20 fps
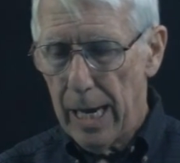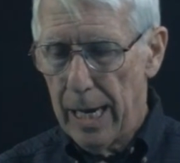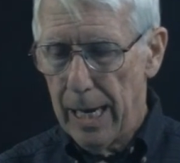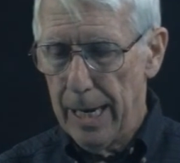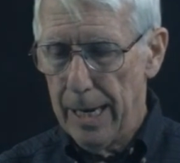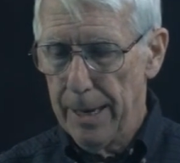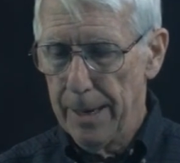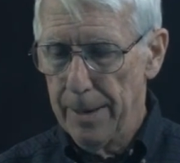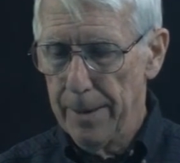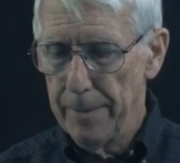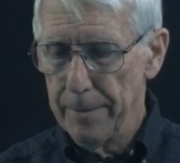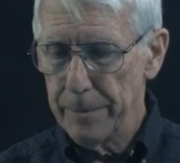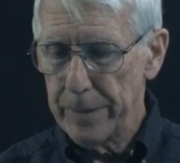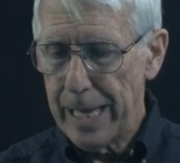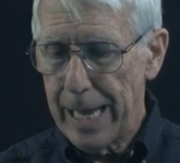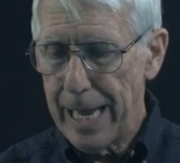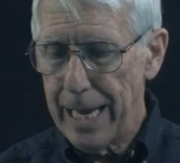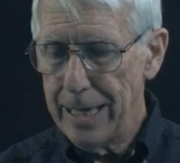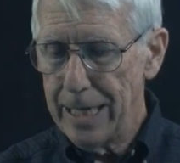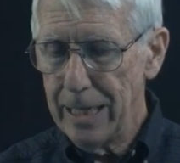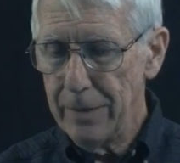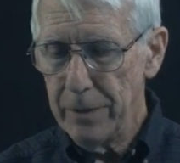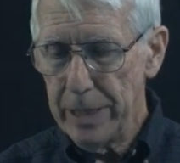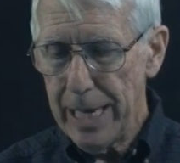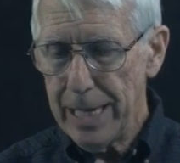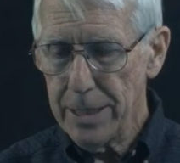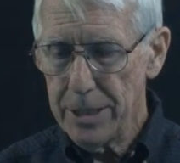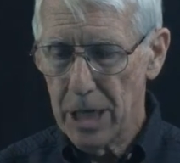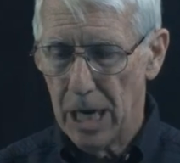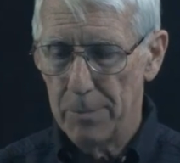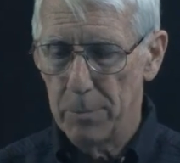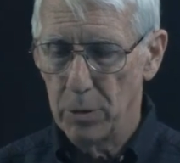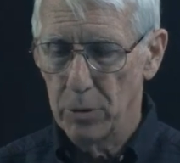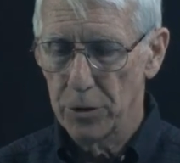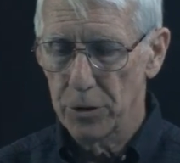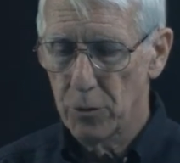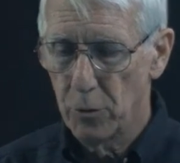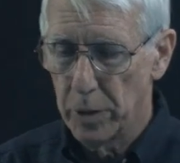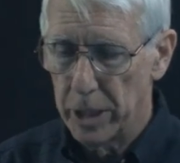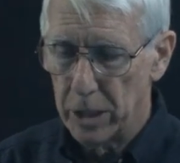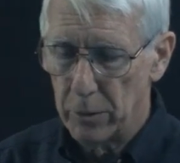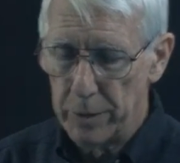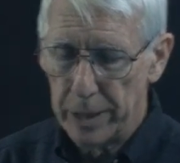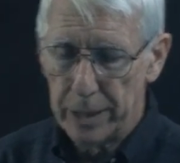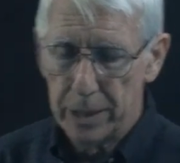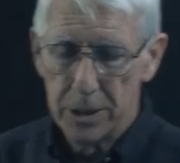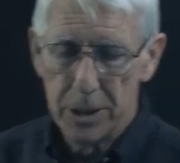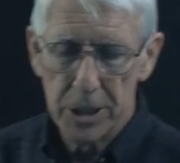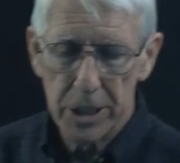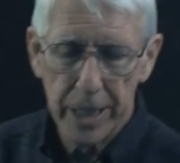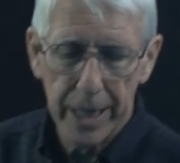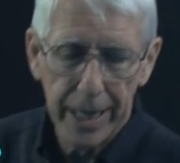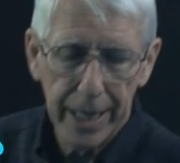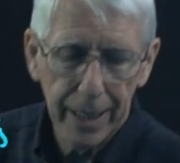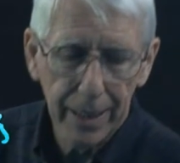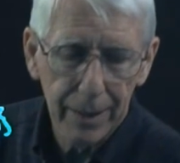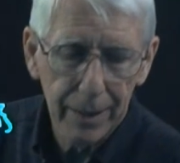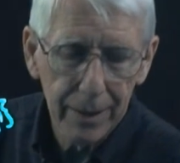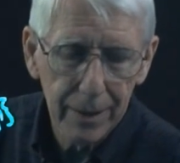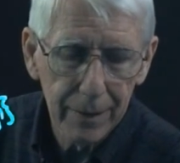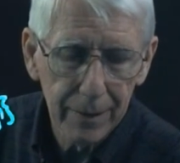um, and even n-tuples, where we could say